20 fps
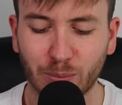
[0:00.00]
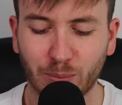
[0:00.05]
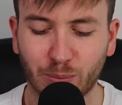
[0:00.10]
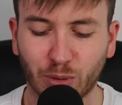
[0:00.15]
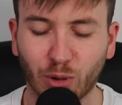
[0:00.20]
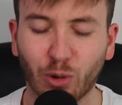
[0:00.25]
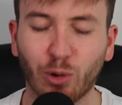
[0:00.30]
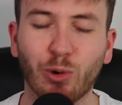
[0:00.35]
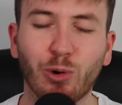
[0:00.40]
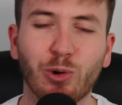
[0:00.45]

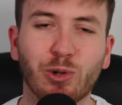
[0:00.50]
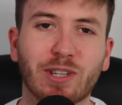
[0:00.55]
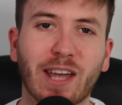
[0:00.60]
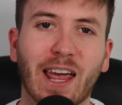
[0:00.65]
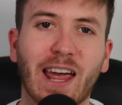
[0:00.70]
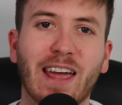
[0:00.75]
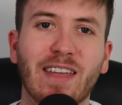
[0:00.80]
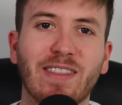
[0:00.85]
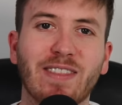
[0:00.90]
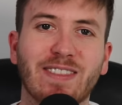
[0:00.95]
Blues
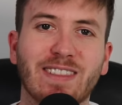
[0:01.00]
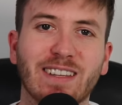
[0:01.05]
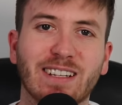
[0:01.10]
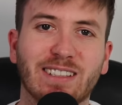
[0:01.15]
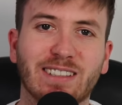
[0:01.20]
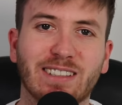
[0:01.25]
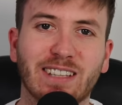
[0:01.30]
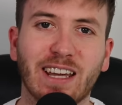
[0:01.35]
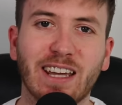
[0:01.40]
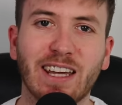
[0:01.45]
and the
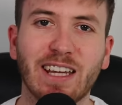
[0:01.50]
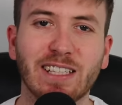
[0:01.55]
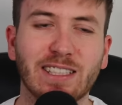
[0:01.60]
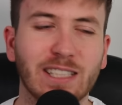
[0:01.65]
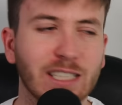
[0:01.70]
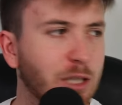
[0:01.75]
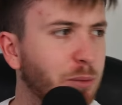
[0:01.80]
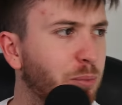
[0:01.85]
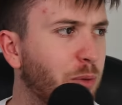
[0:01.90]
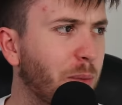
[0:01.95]
D's.
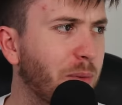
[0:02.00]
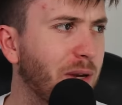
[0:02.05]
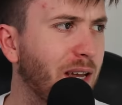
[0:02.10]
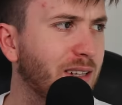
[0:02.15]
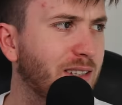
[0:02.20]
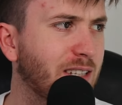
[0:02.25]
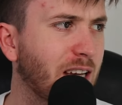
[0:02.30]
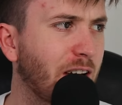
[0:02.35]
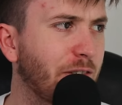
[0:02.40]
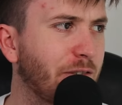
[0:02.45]
This is probably our
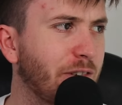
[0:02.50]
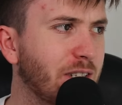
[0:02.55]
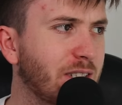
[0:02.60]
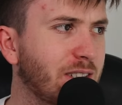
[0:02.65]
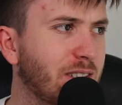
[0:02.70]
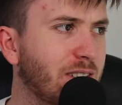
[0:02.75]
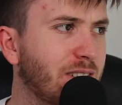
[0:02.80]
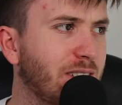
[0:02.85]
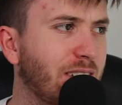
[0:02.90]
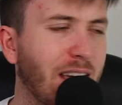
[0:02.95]

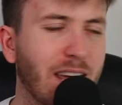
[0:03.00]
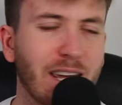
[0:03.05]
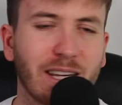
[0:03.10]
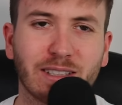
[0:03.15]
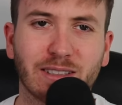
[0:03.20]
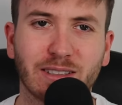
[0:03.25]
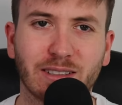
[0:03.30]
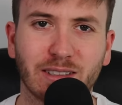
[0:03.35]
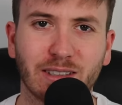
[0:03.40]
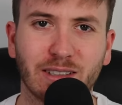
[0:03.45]
toughest
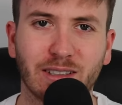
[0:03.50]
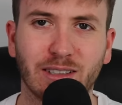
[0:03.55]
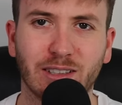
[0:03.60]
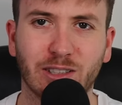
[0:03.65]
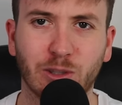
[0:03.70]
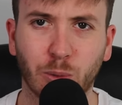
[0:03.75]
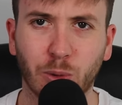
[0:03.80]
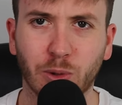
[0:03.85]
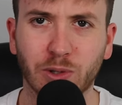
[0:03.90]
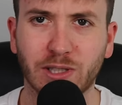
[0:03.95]
test
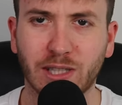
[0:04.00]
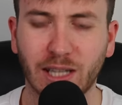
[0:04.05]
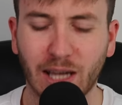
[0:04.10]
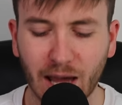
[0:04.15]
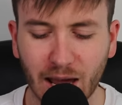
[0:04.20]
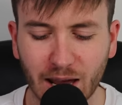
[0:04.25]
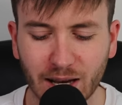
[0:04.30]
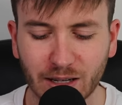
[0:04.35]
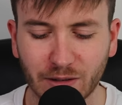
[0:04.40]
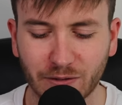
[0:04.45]
towards the
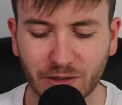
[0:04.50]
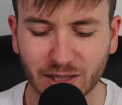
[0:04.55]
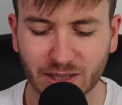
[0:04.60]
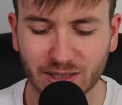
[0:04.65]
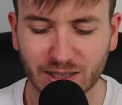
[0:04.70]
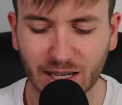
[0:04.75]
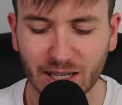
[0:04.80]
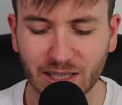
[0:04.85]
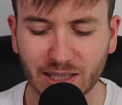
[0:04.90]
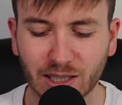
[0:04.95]
end of the
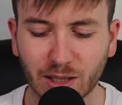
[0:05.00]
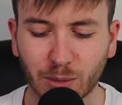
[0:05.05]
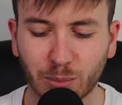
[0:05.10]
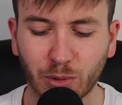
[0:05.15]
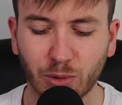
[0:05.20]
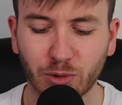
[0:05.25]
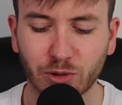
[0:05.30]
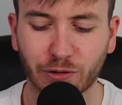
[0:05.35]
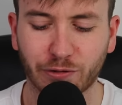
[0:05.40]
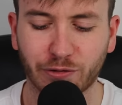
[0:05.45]
season. The
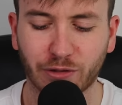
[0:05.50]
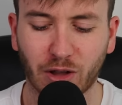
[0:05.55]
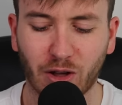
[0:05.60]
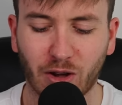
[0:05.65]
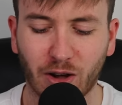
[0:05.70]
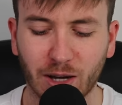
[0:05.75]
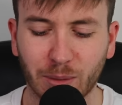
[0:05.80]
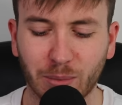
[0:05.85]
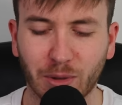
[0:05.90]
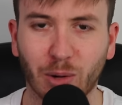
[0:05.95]
Blues are
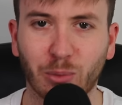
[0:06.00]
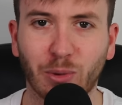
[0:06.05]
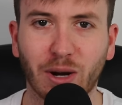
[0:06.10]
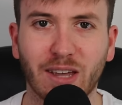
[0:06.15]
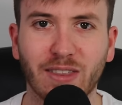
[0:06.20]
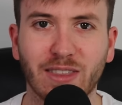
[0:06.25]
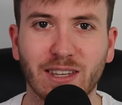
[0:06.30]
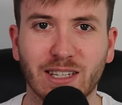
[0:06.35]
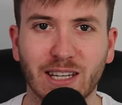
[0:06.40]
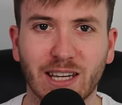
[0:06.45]
flying, but I
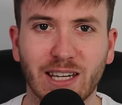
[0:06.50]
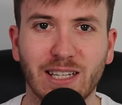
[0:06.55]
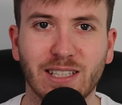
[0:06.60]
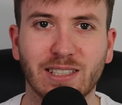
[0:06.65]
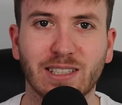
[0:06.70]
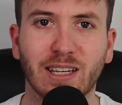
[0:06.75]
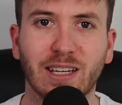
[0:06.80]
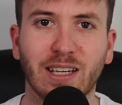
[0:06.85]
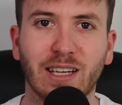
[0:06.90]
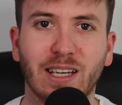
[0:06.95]
reckon the
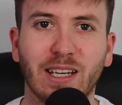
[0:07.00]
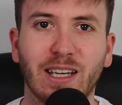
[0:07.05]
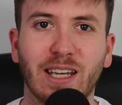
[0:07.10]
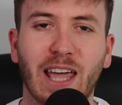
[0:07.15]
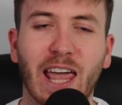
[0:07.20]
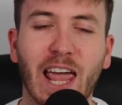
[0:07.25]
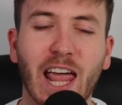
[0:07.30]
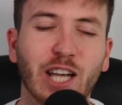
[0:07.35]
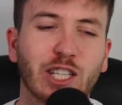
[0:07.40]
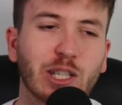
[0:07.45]
D's
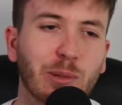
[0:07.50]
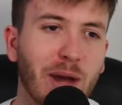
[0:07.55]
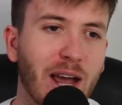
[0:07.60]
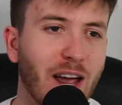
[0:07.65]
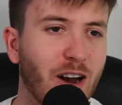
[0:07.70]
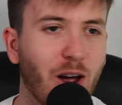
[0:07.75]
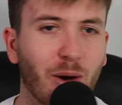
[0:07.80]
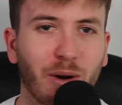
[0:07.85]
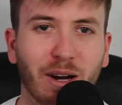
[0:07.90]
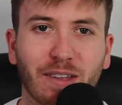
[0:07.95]
edge them
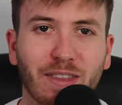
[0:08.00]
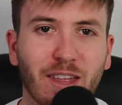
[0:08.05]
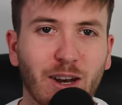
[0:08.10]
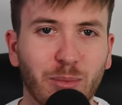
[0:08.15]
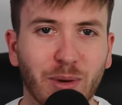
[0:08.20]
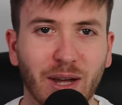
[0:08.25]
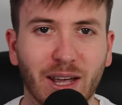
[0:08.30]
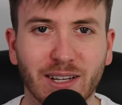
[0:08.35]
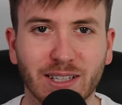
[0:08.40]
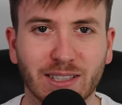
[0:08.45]
out. I reckon that'll
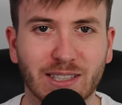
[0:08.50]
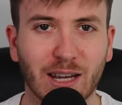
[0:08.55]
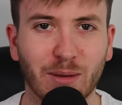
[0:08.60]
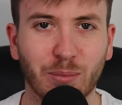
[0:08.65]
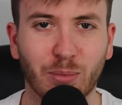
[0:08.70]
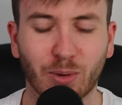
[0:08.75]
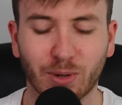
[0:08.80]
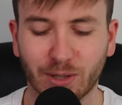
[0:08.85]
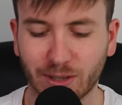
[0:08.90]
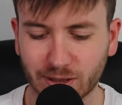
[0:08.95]
be under 10
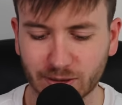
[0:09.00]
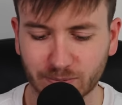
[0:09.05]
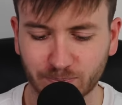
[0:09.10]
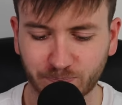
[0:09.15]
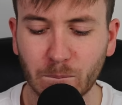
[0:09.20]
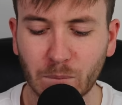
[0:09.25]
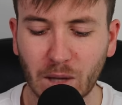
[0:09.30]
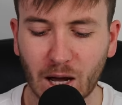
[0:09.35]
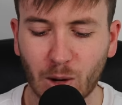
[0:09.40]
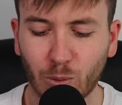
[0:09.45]
points.
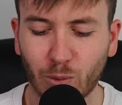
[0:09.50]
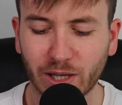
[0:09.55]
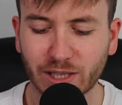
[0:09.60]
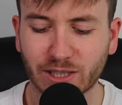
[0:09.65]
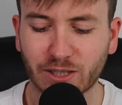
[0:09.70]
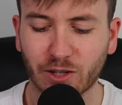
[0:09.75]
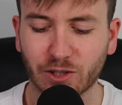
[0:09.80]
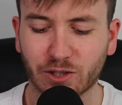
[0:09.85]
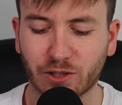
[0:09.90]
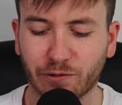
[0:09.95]
West
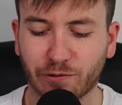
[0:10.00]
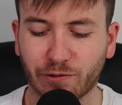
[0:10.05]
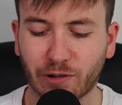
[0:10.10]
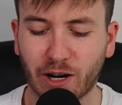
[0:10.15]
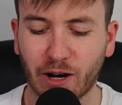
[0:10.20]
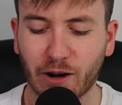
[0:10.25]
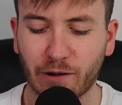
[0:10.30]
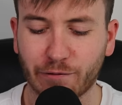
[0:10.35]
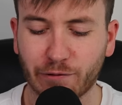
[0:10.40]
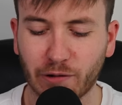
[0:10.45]
Coast and
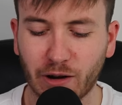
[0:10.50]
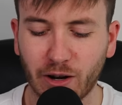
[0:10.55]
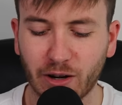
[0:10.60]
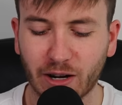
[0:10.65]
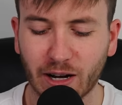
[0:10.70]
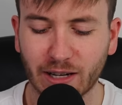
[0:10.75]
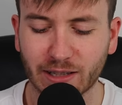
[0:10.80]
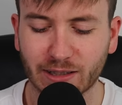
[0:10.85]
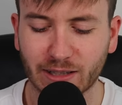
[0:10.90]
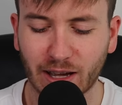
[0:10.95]
Freo. Freo
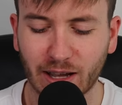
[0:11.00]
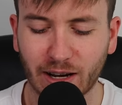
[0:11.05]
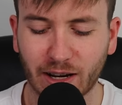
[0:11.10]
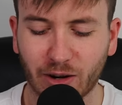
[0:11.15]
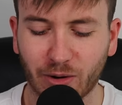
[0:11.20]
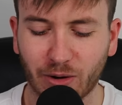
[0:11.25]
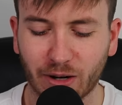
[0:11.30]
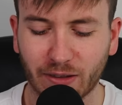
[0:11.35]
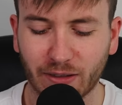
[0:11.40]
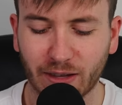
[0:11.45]
get it done, and
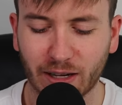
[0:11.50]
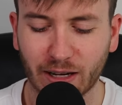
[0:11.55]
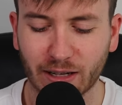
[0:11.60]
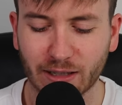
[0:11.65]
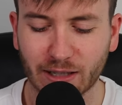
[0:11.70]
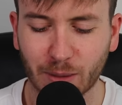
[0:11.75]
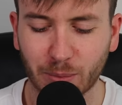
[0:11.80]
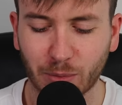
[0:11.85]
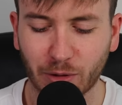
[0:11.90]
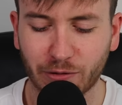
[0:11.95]
I reckon they get it
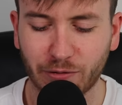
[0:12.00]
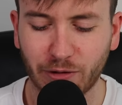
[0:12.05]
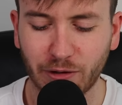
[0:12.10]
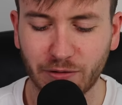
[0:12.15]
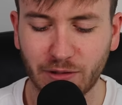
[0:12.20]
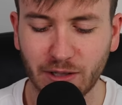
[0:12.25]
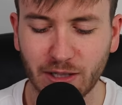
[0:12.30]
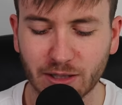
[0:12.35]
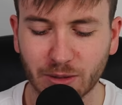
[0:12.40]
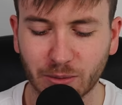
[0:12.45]
done by
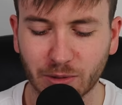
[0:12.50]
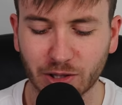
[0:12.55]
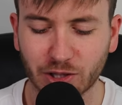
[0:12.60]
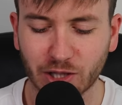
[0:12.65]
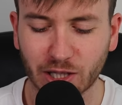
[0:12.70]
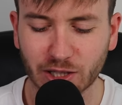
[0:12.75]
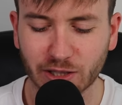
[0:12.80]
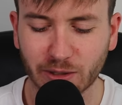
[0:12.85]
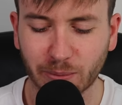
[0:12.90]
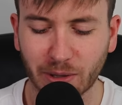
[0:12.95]
50, so I'm going to
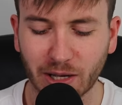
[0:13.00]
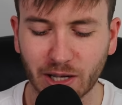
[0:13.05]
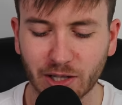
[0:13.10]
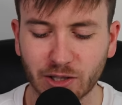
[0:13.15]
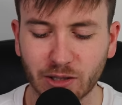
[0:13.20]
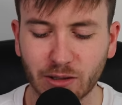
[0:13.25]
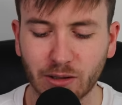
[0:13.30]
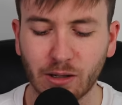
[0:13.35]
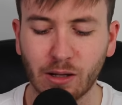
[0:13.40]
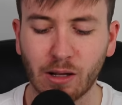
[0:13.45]
change the
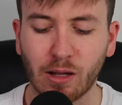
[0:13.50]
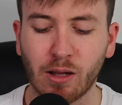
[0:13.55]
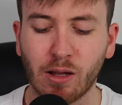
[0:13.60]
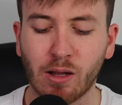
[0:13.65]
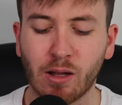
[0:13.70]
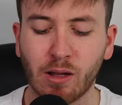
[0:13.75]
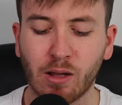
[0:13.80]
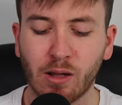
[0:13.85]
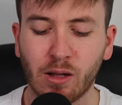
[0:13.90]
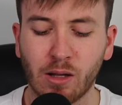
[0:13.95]
margin.
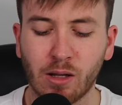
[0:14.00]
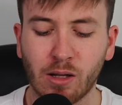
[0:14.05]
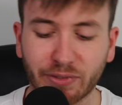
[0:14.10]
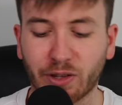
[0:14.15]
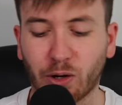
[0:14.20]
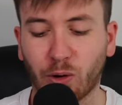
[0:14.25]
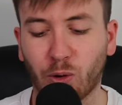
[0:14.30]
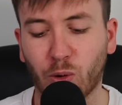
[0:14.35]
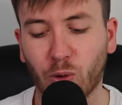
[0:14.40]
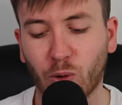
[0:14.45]

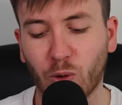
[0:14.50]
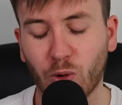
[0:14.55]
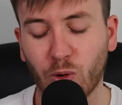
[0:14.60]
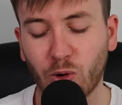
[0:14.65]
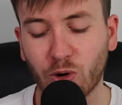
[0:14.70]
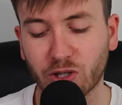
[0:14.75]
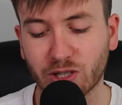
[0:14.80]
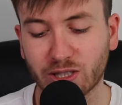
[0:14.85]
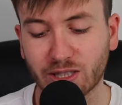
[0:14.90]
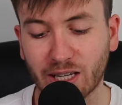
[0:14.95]
The
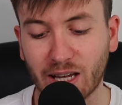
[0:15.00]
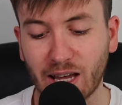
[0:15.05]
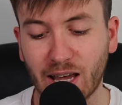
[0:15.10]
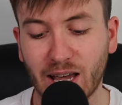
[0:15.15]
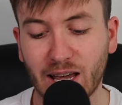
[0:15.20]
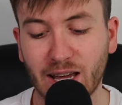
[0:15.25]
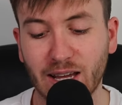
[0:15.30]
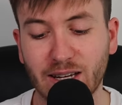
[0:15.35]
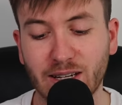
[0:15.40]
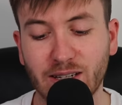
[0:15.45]
Hawks
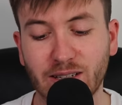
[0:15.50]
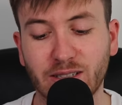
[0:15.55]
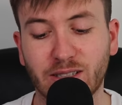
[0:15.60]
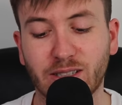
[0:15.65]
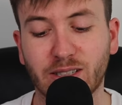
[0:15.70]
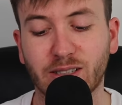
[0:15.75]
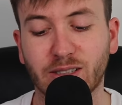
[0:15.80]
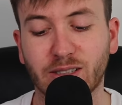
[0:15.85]
and